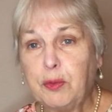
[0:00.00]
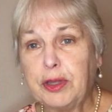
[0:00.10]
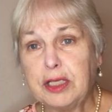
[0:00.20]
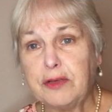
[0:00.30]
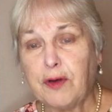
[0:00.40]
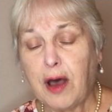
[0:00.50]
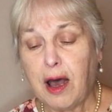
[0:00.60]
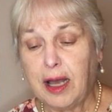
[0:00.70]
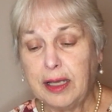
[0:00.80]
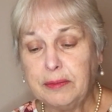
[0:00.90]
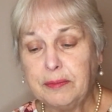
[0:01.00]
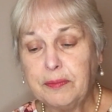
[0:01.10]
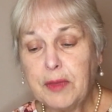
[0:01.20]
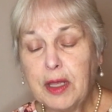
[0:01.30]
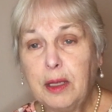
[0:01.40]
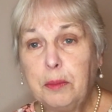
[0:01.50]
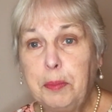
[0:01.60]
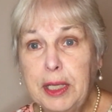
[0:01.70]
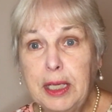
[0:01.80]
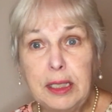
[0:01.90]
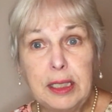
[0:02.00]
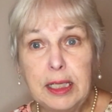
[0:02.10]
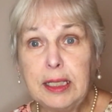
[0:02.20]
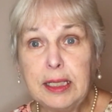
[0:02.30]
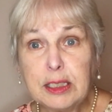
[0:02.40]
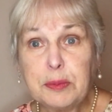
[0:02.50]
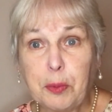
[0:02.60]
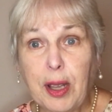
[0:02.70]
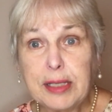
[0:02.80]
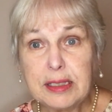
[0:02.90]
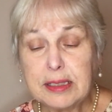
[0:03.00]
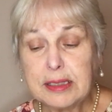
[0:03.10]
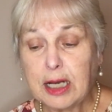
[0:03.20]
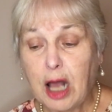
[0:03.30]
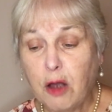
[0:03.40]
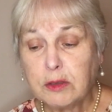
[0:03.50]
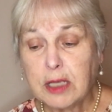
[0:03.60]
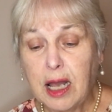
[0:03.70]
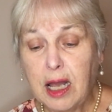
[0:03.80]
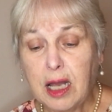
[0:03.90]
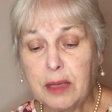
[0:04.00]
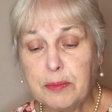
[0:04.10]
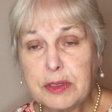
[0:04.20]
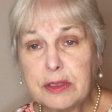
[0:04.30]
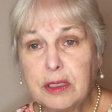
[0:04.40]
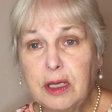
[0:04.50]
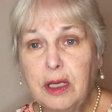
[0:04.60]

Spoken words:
with the divine, being in his presence at all times,